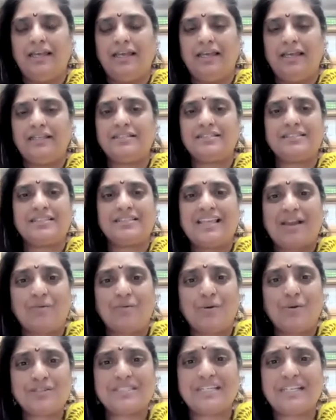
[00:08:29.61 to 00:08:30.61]
And she says, I
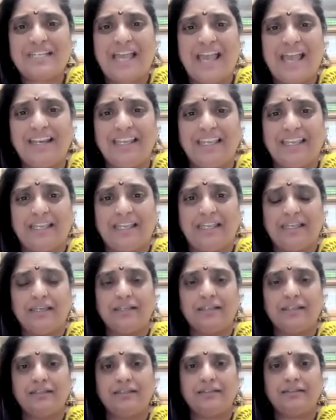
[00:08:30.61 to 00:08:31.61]
want to see Daddy.
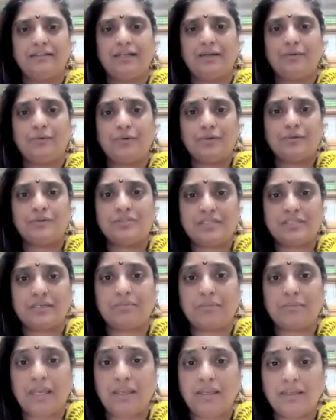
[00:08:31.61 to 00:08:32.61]
I want to see
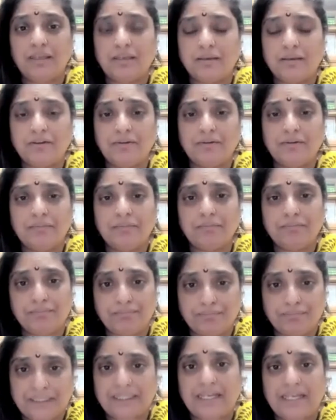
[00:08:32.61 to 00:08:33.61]
my
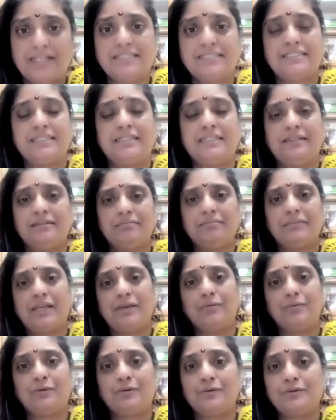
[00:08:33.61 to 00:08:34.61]
Pitaji. I
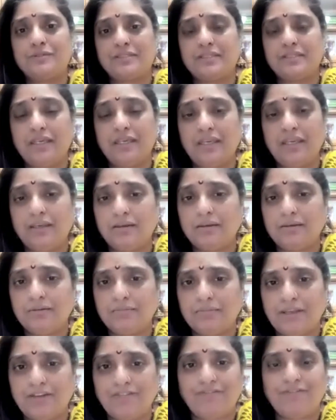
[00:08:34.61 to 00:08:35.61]
want to see
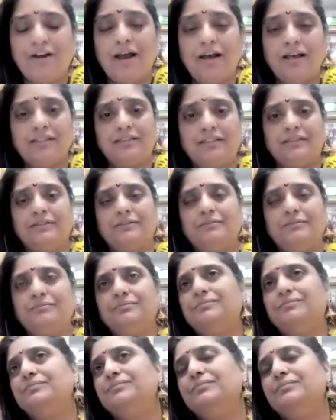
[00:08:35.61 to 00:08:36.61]
my father.
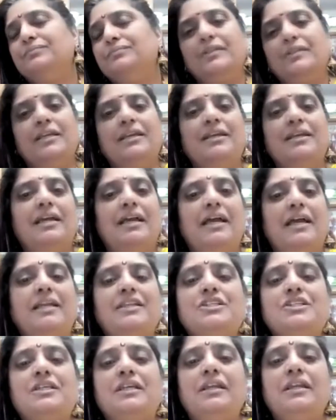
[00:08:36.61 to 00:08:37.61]

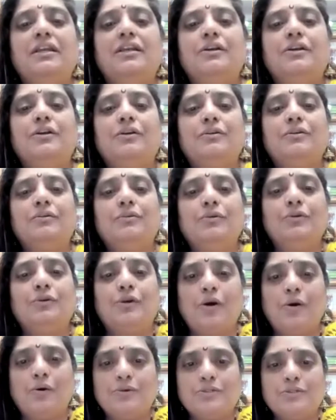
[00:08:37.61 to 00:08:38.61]
And she
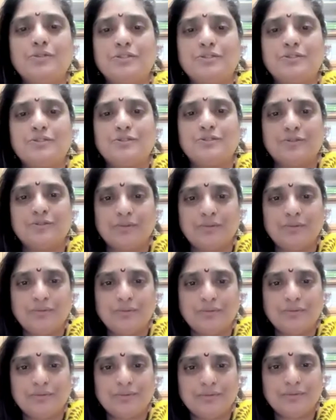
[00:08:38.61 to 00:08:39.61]
goes to
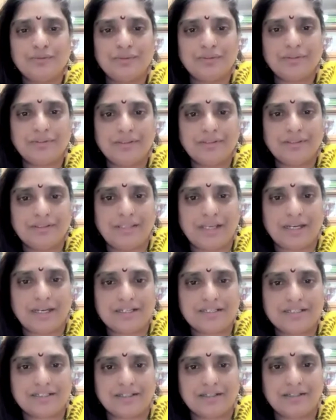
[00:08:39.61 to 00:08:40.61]

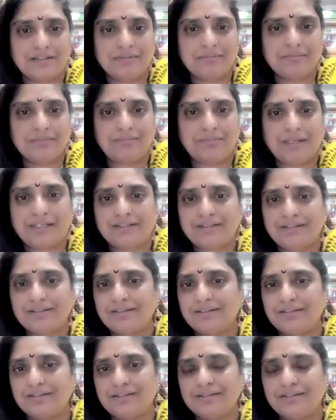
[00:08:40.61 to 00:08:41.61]
Daksha. But
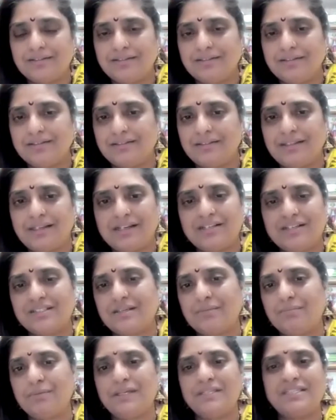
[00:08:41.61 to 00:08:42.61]

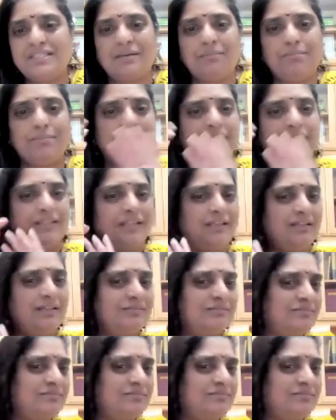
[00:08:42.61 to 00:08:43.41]
Daksha Prajapati